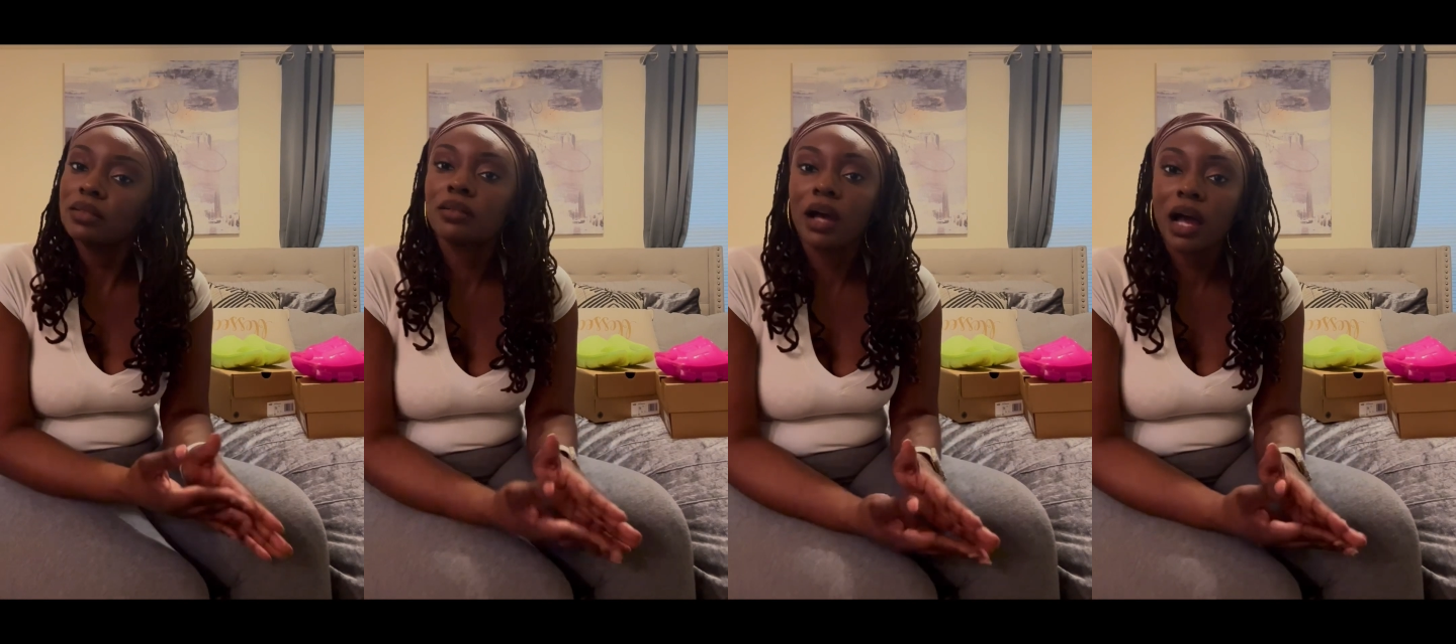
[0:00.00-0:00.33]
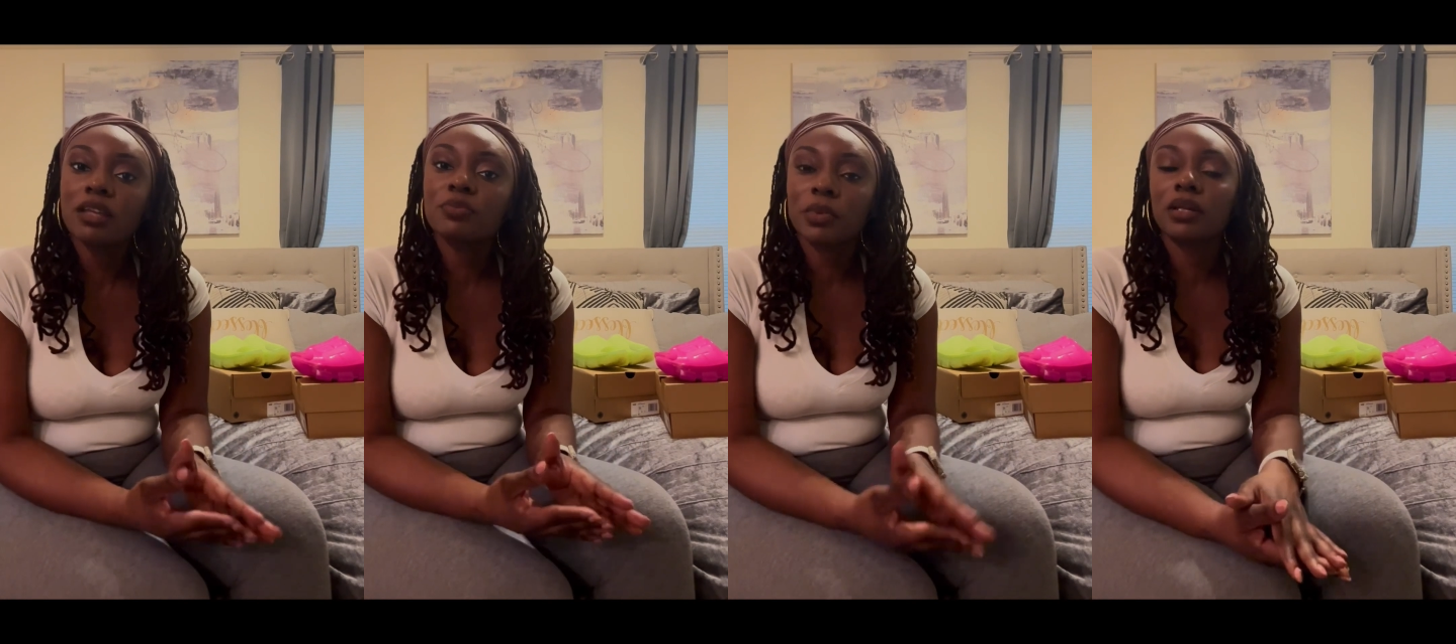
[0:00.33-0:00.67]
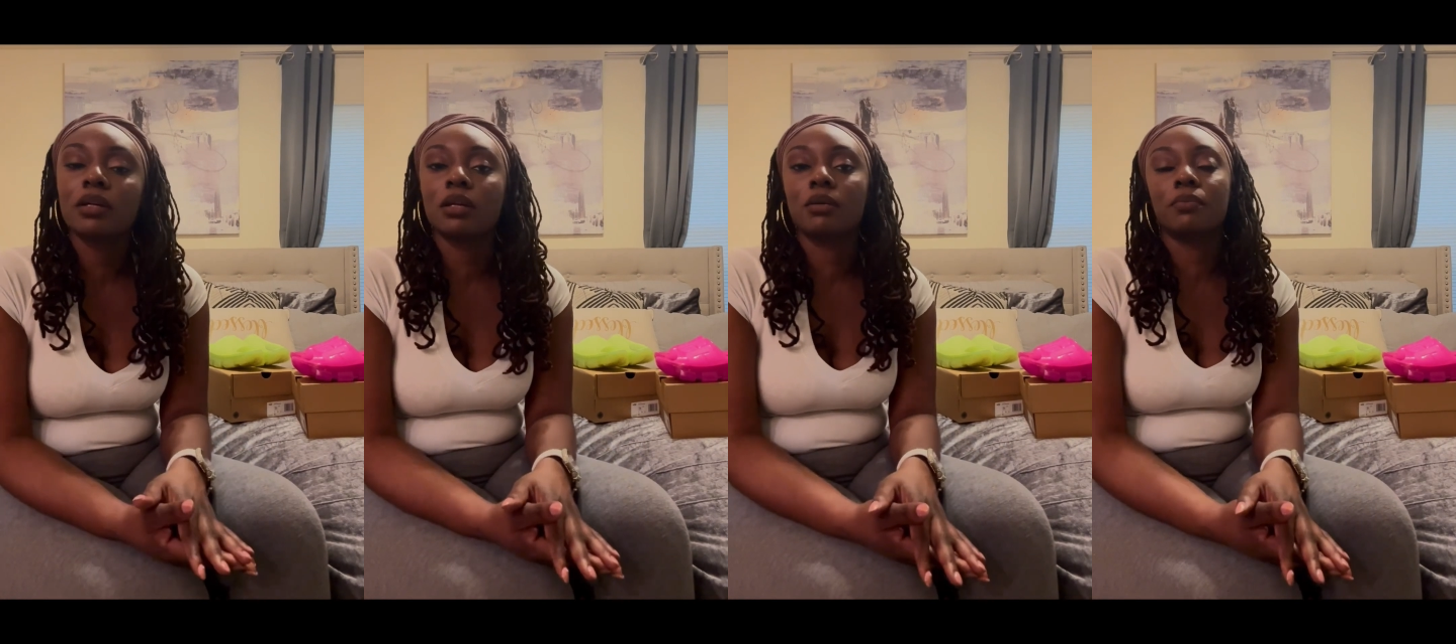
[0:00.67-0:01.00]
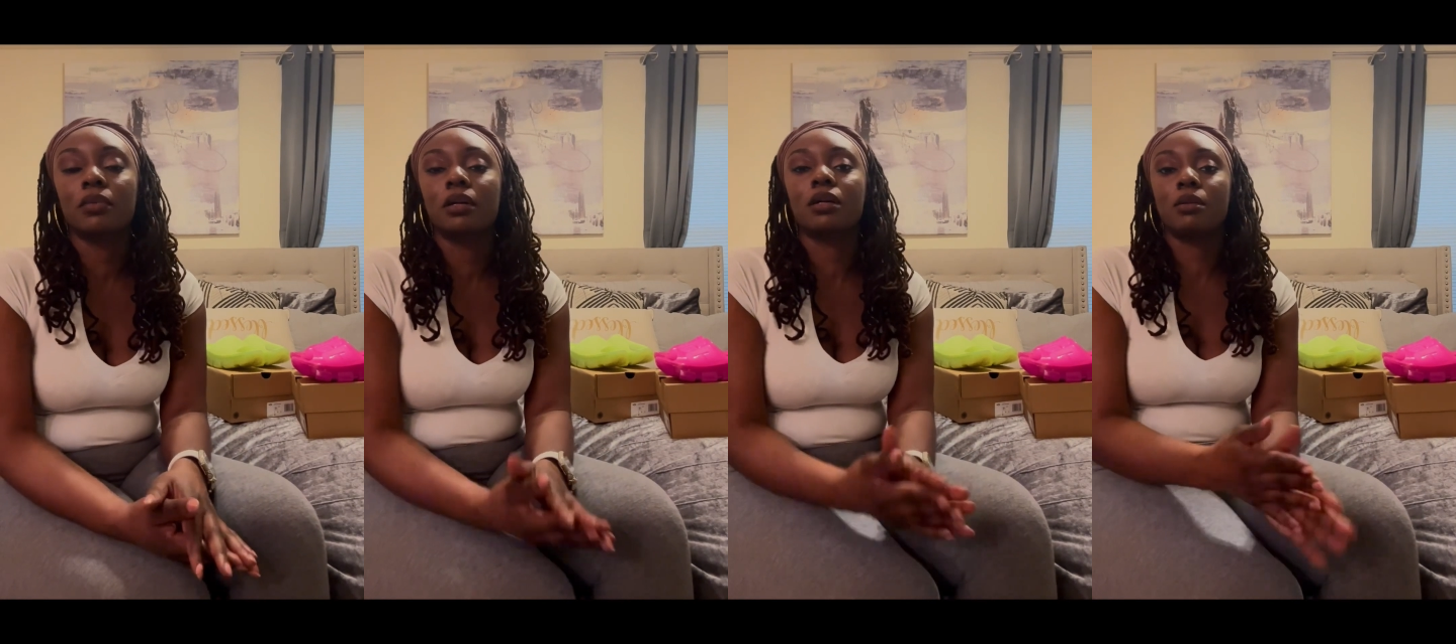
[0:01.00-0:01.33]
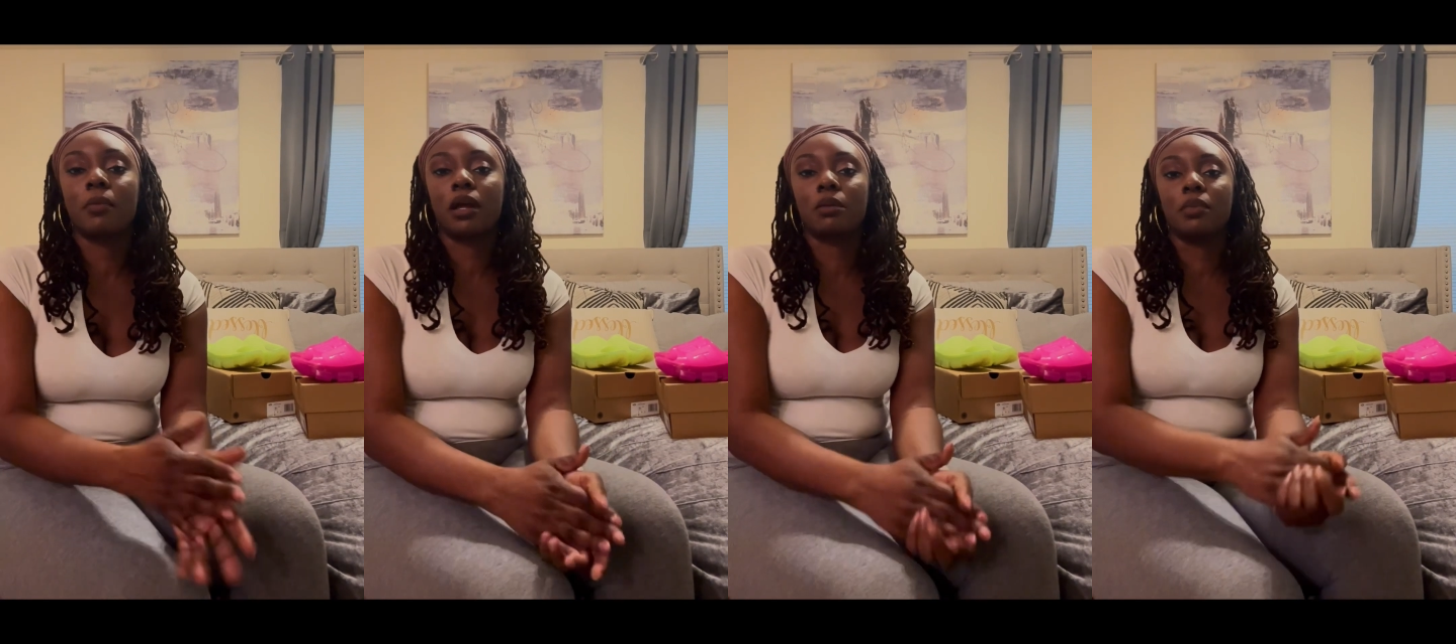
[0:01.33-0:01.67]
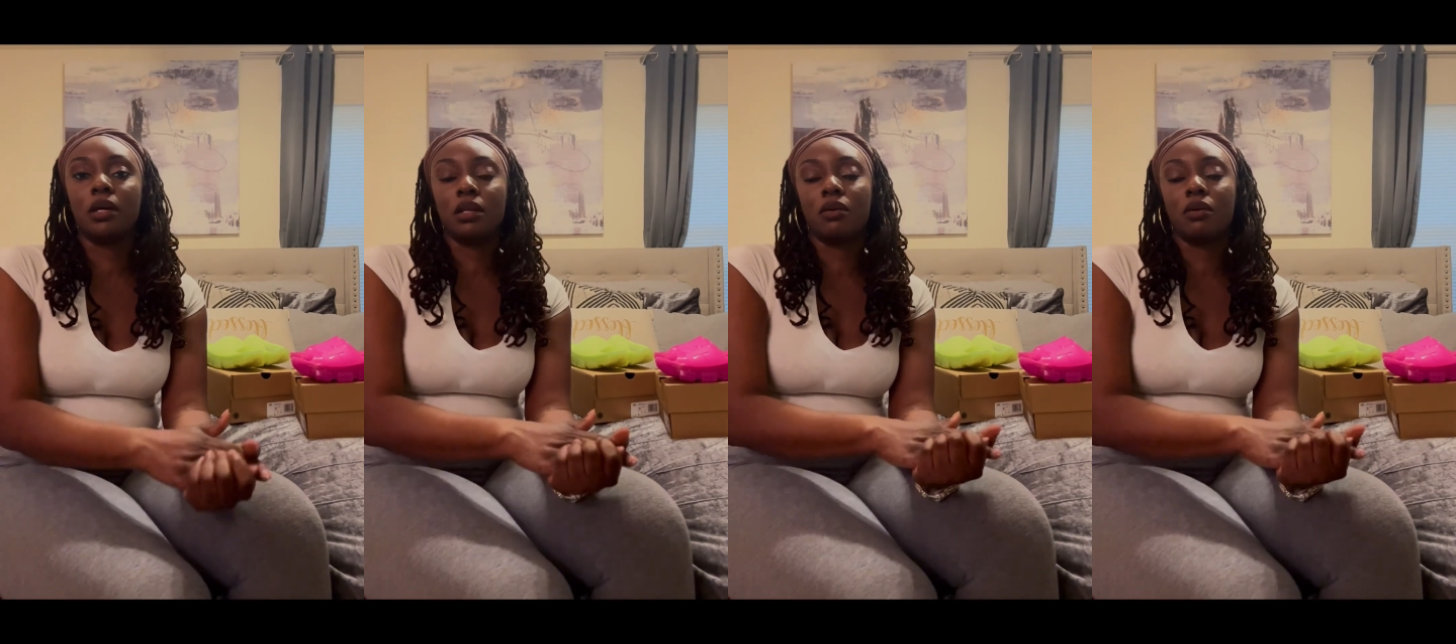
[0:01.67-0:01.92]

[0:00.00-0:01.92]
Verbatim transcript: you know, I'll spend a good, a good amount of money